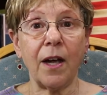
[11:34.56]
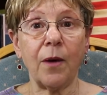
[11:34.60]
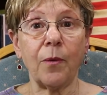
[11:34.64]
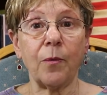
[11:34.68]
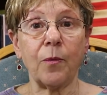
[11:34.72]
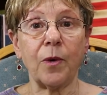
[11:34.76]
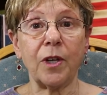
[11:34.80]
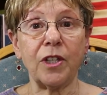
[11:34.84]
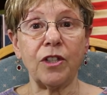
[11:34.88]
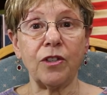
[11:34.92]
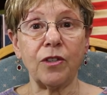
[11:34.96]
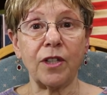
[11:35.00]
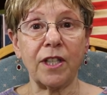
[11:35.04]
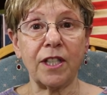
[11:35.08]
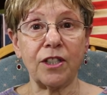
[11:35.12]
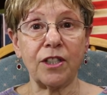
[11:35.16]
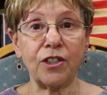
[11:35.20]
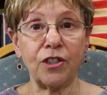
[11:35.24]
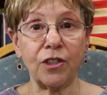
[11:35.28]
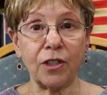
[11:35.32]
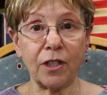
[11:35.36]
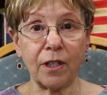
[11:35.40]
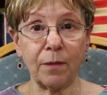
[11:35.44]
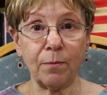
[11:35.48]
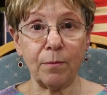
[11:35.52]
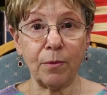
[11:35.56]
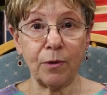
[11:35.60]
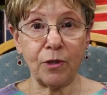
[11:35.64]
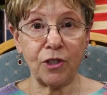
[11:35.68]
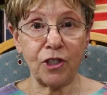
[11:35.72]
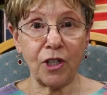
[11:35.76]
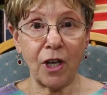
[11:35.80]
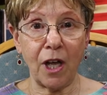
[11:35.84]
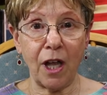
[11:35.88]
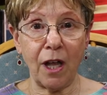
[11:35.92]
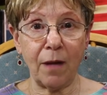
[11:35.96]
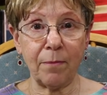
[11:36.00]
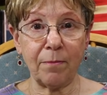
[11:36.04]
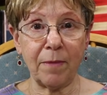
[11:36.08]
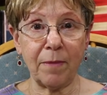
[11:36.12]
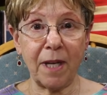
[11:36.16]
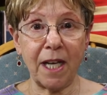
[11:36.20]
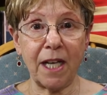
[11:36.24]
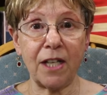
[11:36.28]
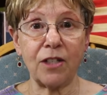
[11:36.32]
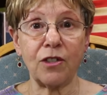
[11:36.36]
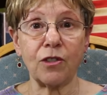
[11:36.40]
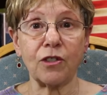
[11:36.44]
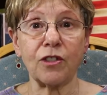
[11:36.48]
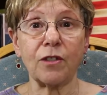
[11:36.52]
when you get your kombucha all
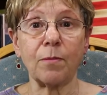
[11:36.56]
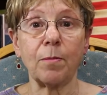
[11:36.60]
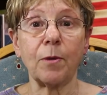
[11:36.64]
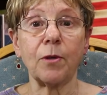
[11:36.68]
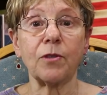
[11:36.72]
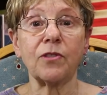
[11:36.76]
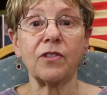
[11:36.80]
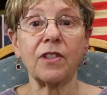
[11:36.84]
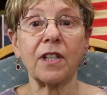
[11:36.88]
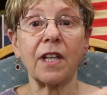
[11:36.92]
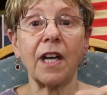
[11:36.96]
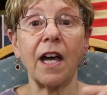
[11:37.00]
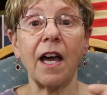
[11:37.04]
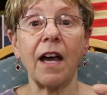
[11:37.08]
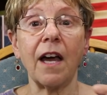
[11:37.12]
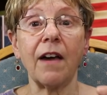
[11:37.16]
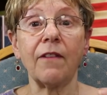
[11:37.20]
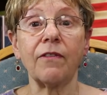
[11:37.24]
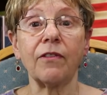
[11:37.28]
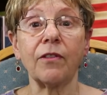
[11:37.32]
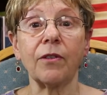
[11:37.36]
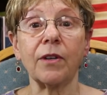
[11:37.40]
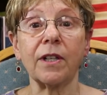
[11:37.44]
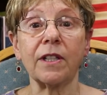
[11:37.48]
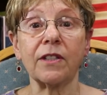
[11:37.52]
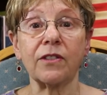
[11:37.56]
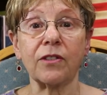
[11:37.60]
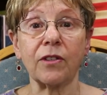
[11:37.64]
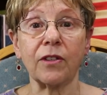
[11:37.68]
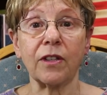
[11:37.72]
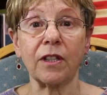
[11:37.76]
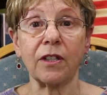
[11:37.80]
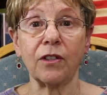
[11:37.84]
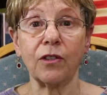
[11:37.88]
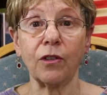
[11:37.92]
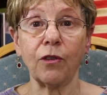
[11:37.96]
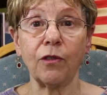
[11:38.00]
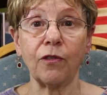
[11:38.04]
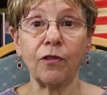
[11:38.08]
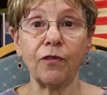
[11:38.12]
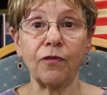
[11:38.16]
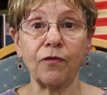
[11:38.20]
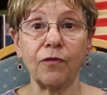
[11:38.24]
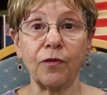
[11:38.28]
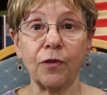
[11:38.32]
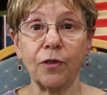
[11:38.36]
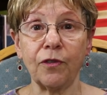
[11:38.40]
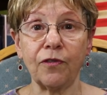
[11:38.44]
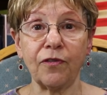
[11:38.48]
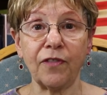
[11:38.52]
made, you're supposed to cover it so that no
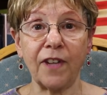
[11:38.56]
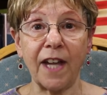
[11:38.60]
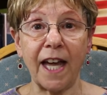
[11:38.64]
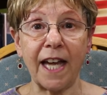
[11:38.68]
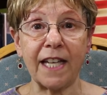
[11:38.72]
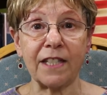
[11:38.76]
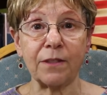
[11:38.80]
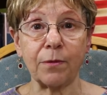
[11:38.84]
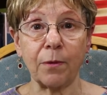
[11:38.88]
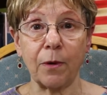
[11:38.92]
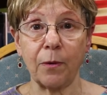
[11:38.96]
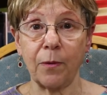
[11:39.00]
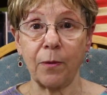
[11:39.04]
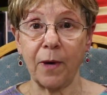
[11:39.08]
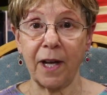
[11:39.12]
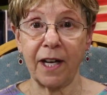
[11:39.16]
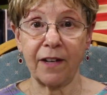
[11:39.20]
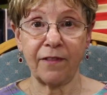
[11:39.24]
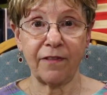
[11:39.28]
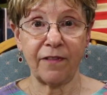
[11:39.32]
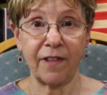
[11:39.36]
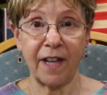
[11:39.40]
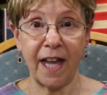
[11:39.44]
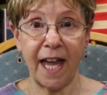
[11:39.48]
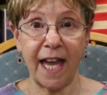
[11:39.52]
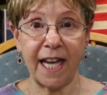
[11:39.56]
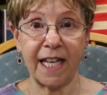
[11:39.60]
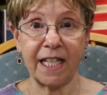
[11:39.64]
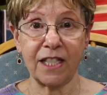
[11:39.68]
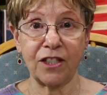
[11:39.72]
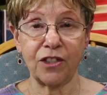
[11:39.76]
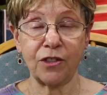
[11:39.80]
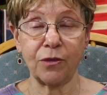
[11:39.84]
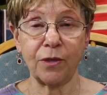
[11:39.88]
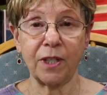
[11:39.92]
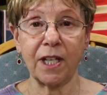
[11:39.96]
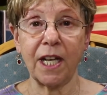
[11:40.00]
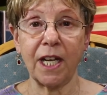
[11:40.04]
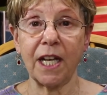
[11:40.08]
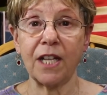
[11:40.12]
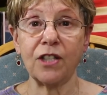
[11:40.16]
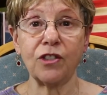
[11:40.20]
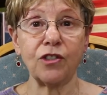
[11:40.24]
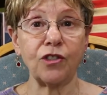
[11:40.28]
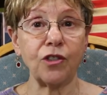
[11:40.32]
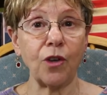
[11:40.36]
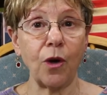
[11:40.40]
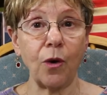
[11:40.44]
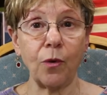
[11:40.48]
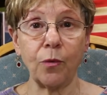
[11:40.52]
fruit flies will want to fly into it.
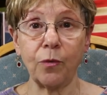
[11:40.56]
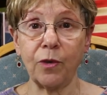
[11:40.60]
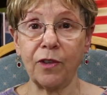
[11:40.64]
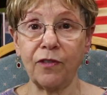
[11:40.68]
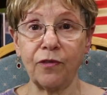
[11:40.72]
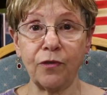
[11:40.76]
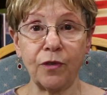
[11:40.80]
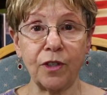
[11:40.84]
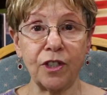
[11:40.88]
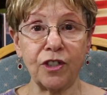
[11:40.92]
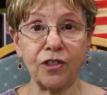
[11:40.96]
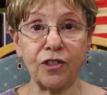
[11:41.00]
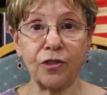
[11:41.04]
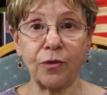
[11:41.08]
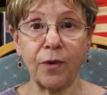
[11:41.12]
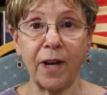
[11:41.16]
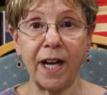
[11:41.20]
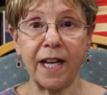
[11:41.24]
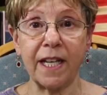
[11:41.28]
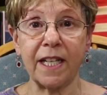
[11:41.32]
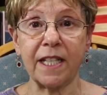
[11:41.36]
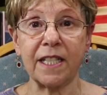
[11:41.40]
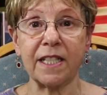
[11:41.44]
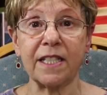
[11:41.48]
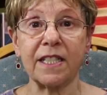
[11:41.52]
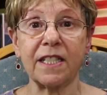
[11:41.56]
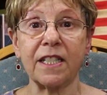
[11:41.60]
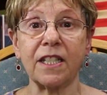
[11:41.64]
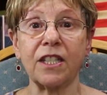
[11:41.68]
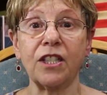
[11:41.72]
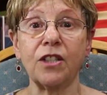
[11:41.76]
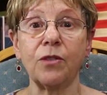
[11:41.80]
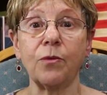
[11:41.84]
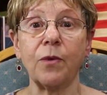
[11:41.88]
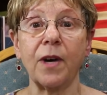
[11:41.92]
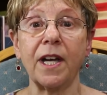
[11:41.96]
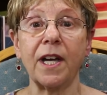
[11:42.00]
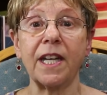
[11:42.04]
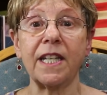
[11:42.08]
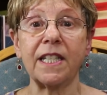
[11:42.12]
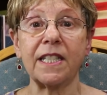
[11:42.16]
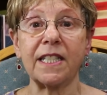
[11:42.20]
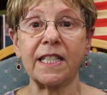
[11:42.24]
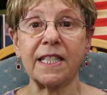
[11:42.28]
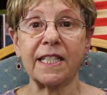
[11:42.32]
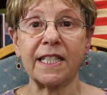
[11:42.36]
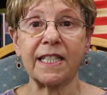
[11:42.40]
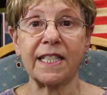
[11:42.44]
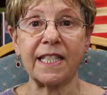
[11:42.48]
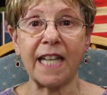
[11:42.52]
And don't refrigerate it until you want it
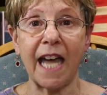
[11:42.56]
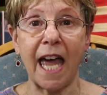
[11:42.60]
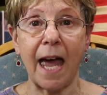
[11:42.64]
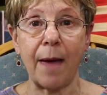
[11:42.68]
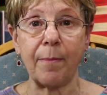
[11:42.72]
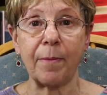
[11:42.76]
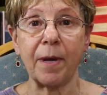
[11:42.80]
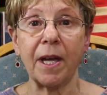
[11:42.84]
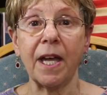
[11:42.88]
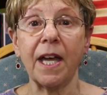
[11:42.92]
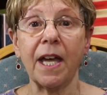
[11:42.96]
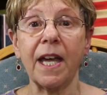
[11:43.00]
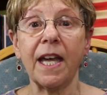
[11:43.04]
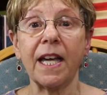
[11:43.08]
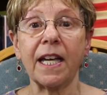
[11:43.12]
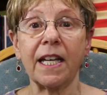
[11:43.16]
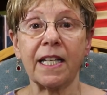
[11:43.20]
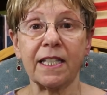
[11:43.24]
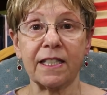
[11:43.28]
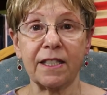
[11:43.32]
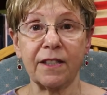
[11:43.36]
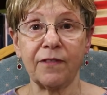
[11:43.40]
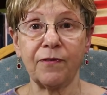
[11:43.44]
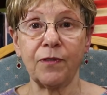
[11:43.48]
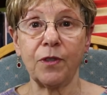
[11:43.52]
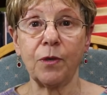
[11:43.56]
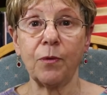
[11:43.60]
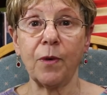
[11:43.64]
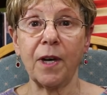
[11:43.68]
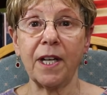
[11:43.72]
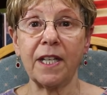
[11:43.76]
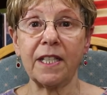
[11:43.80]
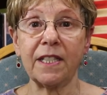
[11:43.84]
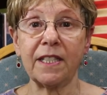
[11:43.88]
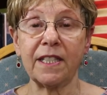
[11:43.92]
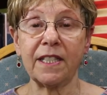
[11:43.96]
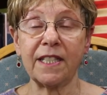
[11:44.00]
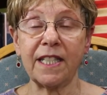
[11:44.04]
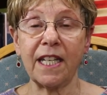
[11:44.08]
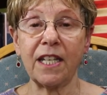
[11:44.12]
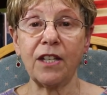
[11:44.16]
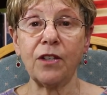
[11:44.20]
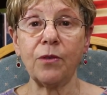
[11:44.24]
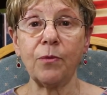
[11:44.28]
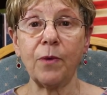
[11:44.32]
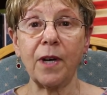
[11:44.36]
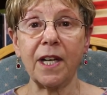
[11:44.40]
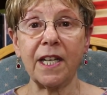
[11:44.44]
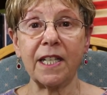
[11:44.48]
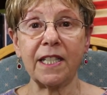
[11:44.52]
to stop. Because if you wanted, say
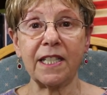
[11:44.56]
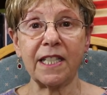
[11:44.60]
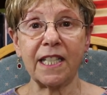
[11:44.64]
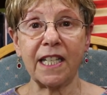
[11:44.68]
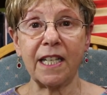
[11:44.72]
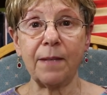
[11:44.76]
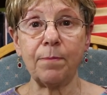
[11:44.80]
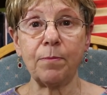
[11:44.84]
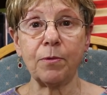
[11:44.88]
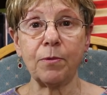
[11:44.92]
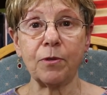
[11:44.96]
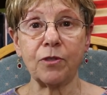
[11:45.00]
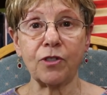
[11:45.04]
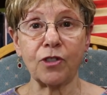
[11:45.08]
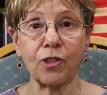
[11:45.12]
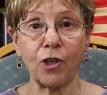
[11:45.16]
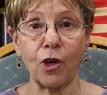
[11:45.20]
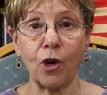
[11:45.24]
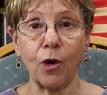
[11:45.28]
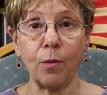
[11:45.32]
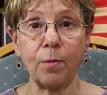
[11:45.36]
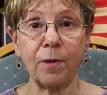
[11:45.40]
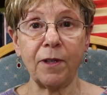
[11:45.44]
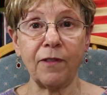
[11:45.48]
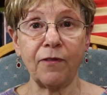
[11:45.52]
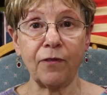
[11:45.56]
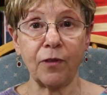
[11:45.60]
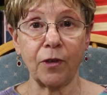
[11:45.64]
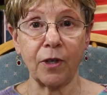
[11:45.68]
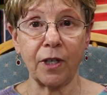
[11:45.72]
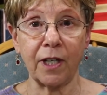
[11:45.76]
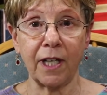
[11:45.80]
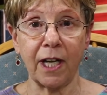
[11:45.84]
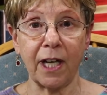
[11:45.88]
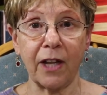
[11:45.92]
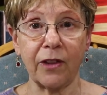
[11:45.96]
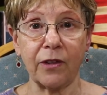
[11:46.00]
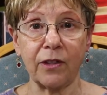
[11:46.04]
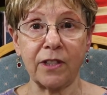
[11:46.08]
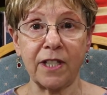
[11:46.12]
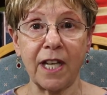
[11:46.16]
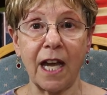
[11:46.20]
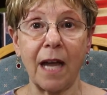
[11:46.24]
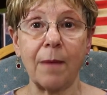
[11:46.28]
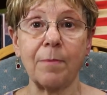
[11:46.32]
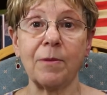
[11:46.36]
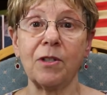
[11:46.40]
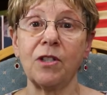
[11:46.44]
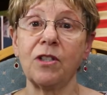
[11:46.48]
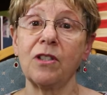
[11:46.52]
you wanted to keep your SCOBY for another
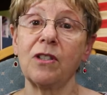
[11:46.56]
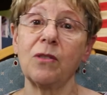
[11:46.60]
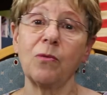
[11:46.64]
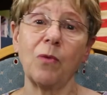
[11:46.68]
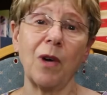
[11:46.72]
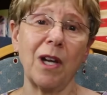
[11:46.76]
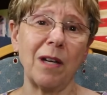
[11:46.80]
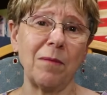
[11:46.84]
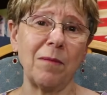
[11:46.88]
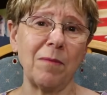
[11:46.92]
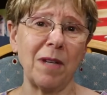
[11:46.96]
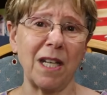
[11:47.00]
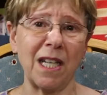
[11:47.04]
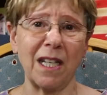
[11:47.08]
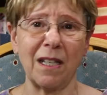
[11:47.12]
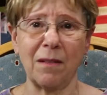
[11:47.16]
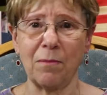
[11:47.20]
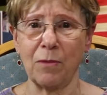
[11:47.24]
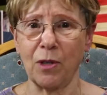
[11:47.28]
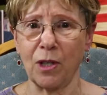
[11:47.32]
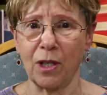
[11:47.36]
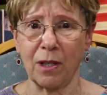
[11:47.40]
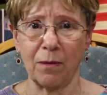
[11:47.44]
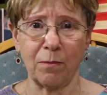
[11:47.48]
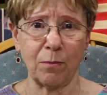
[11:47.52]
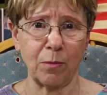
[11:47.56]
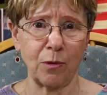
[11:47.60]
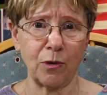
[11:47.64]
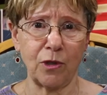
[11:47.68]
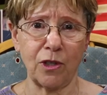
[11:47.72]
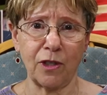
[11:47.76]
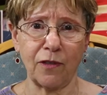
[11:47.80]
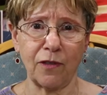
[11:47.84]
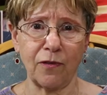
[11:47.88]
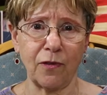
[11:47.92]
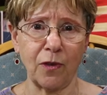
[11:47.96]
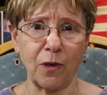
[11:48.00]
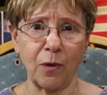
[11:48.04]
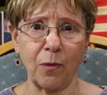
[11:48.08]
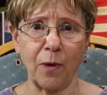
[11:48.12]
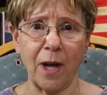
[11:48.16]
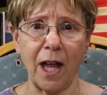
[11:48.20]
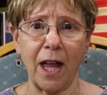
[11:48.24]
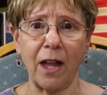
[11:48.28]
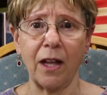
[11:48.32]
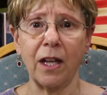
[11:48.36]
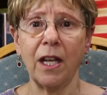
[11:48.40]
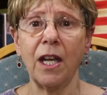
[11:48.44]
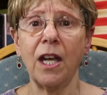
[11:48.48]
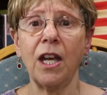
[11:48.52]
time and you didn't want to make any more kombucha for a
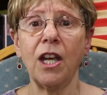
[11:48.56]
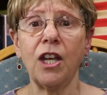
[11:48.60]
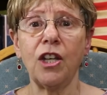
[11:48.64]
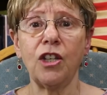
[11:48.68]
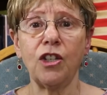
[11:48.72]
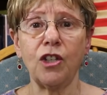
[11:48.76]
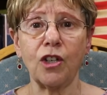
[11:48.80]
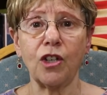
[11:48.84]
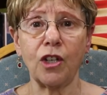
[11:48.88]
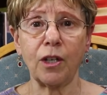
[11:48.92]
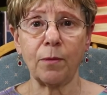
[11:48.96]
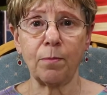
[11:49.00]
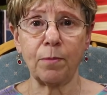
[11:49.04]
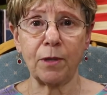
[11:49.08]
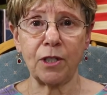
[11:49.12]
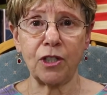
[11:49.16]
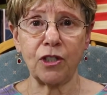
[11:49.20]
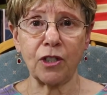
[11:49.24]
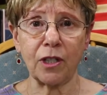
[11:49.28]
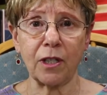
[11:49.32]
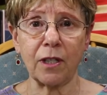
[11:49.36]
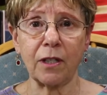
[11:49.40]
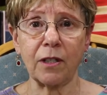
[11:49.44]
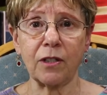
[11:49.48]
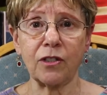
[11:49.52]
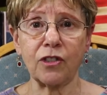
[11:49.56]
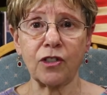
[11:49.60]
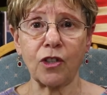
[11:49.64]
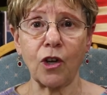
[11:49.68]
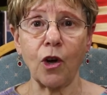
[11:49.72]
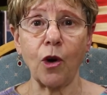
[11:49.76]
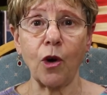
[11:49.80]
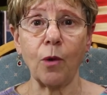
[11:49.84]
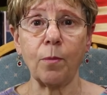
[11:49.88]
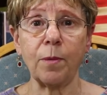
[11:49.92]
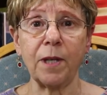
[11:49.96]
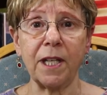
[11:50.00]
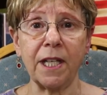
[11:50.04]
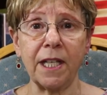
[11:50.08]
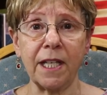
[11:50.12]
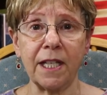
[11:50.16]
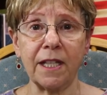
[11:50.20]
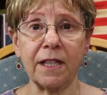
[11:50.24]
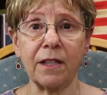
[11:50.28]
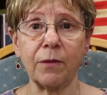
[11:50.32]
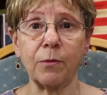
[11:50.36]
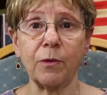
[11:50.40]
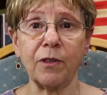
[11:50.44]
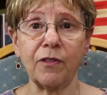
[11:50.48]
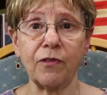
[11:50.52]
while, you could put your SCOBY
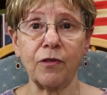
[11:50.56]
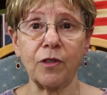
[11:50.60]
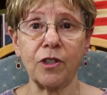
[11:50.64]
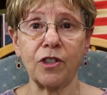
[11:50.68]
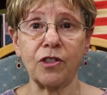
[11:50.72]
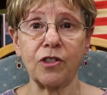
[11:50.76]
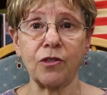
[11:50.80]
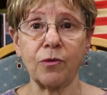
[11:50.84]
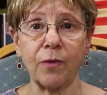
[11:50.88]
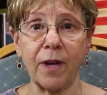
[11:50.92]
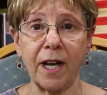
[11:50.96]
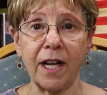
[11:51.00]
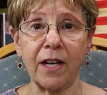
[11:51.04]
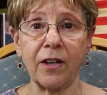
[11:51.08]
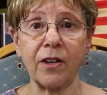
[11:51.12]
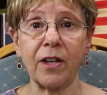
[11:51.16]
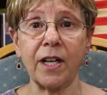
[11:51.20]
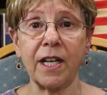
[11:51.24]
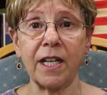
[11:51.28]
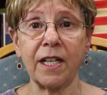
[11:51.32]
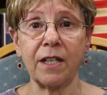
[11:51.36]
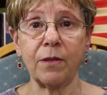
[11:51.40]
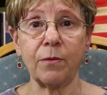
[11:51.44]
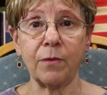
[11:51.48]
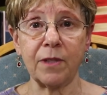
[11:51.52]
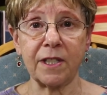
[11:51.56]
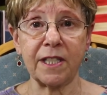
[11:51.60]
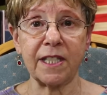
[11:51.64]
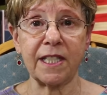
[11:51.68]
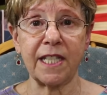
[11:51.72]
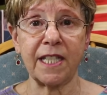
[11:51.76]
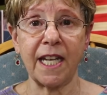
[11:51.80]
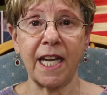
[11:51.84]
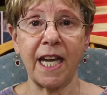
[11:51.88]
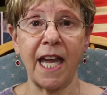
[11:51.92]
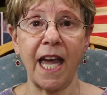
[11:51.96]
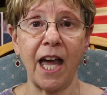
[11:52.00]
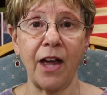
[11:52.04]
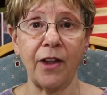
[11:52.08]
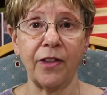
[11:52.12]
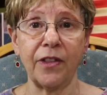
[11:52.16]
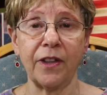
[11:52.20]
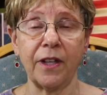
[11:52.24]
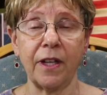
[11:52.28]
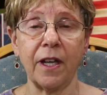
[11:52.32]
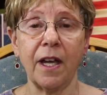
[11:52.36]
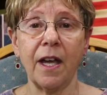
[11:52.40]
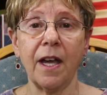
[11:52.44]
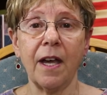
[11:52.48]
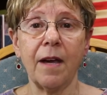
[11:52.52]
in the refrigerator and it will stay
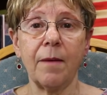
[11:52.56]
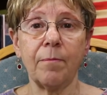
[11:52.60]
healthy.